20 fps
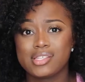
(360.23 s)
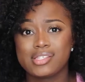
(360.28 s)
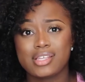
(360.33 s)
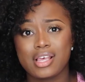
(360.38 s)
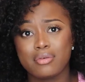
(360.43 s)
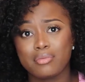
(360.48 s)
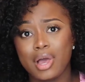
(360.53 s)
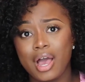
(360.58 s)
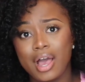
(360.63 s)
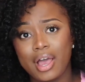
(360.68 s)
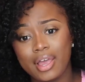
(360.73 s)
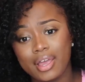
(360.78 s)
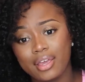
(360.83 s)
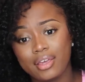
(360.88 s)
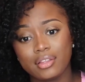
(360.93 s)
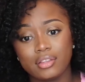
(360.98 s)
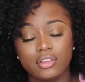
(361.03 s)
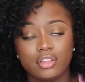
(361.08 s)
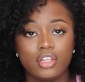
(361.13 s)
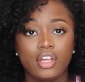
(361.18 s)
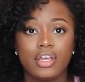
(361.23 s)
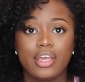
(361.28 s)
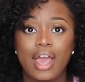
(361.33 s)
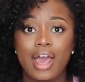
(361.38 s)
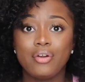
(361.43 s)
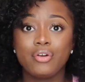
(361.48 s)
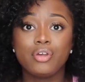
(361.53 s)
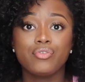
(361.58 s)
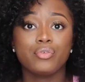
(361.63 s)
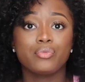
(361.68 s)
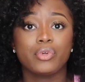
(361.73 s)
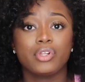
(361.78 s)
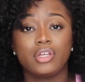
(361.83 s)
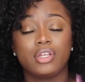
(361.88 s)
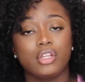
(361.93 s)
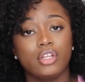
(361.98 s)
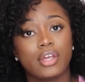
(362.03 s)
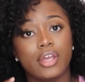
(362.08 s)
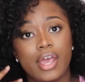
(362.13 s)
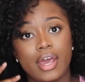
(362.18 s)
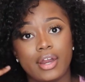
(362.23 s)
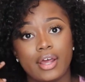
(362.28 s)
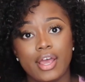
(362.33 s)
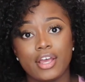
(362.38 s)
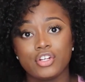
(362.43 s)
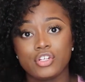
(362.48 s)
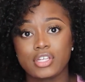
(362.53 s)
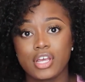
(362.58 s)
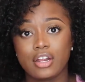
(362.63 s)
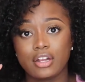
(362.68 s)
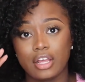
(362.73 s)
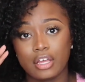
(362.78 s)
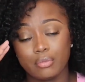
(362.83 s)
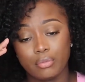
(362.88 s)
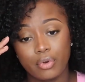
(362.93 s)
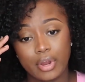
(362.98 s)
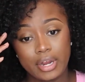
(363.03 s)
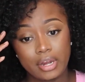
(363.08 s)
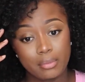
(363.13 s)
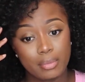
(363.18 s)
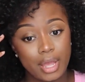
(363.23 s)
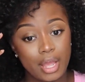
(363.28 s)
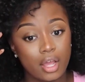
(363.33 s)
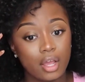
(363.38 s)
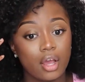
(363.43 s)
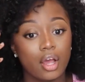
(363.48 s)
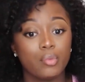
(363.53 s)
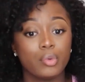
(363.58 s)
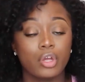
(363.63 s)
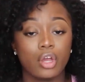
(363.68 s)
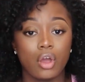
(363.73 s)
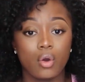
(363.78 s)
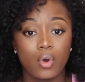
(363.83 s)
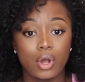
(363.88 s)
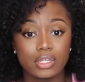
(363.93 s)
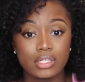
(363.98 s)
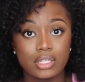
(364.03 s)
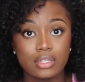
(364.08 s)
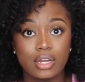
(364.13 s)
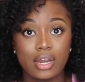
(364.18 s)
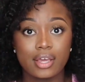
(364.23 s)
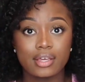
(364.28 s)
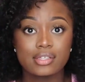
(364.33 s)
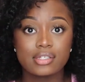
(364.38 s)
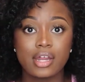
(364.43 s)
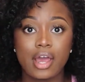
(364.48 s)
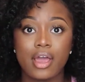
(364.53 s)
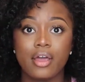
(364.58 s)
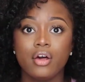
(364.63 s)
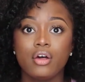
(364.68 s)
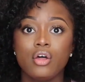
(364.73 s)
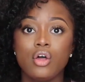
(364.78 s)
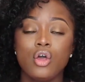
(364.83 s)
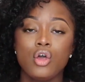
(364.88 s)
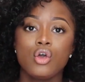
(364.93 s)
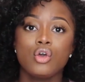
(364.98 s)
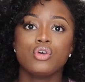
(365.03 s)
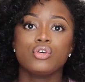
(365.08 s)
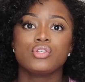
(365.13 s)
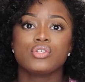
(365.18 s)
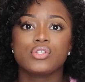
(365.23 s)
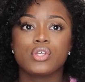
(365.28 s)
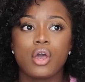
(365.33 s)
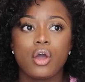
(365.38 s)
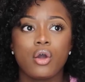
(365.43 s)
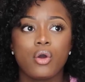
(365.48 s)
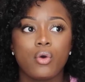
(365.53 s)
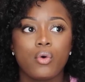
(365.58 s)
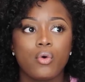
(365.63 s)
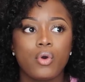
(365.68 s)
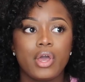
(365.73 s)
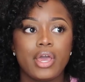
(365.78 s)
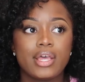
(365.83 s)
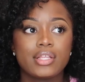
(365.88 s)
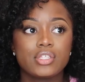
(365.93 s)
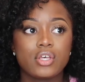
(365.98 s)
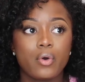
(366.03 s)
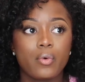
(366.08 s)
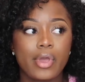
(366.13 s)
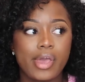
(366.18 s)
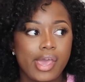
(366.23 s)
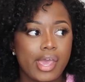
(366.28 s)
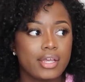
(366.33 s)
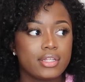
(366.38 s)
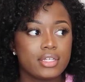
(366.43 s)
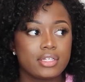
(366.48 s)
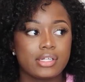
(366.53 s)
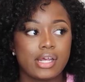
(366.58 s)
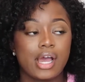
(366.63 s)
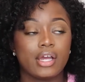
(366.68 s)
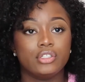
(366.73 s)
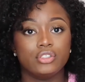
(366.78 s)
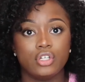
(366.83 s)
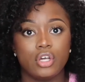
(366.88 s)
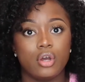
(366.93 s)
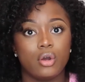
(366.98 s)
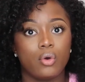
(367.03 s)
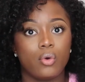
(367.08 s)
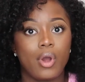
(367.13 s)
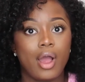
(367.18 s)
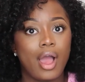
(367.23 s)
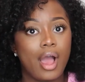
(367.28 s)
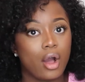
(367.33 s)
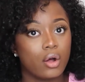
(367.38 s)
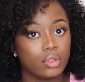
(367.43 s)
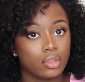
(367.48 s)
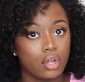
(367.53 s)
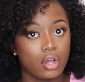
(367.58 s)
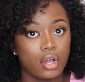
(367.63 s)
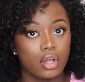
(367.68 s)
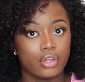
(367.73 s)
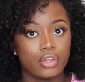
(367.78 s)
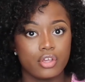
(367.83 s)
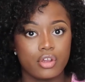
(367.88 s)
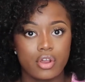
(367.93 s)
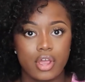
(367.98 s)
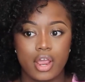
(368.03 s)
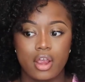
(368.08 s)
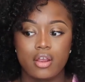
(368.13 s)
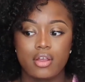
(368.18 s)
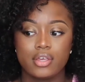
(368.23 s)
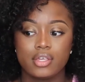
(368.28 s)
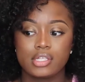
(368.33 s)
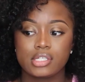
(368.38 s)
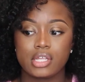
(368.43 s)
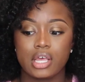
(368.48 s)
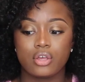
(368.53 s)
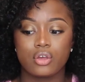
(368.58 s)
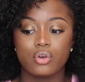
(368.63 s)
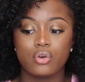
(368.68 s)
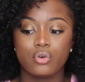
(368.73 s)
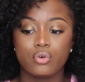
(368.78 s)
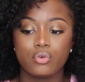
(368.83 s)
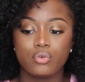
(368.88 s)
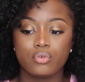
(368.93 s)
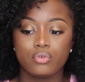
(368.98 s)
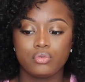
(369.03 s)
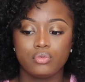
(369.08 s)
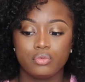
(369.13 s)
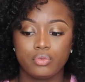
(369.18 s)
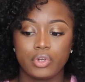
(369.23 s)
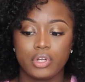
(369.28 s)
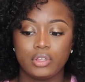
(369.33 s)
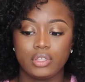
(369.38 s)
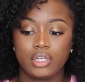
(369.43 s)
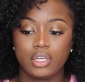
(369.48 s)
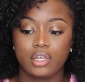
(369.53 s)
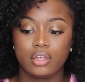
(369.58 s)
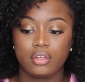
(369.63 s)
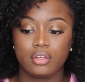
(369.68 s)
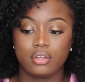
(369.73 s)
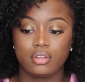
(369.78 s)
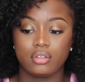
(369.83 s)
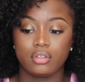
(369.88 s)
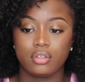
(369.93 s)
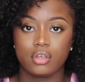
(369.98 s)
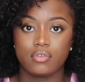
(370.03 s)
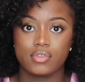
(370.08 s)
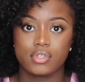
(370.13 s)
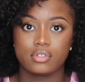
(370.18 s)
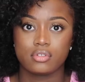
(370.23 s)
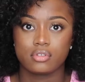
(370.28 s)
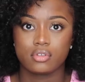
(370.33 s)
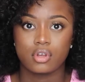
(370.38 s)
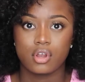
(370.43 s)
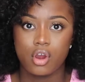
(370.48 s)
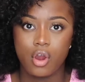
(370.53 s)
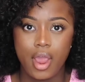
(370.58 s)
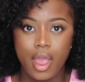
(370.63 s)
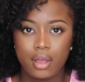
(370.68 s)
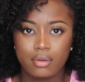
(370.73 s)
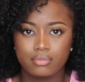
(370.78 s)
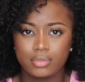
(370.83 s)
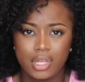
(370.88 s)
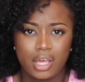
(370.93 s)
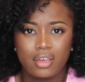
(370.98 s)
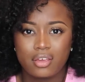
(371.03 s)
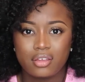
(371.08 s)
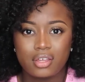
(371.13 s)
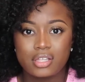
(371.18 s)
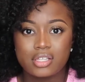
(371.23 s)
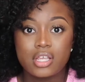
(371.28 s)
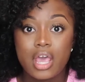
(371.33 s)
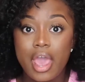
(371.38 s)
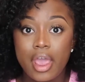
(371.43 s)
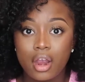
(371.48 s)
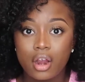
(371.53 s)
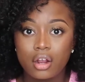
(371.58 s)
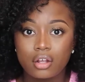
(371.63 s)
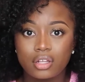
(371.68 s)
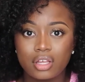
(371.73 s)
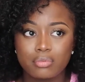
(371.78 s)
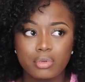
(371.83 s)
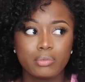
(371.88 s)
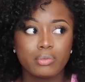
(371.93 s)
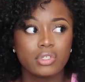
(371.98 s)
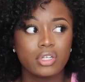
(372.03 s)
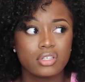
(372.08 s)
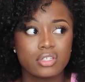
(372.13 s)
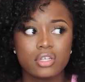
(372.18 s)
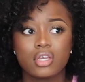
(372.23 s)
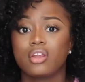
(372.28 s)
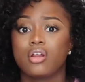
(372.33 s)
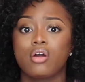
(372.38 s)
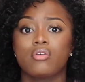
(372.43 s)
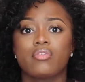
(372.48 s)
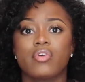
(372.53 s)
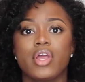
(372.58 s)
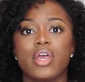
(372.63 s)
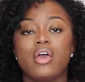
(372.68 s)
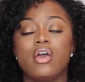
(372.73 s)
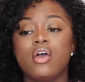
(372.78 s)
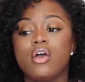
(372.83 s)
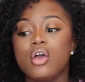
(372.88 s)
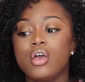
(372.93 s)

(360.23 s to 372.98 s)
I don't even really look at it. I just kind of like braid it back up and go on to the next style. So it's okay to not know how long your hair is. Like, who really gives a crap? Like, it's hair. Like, people need to get over it.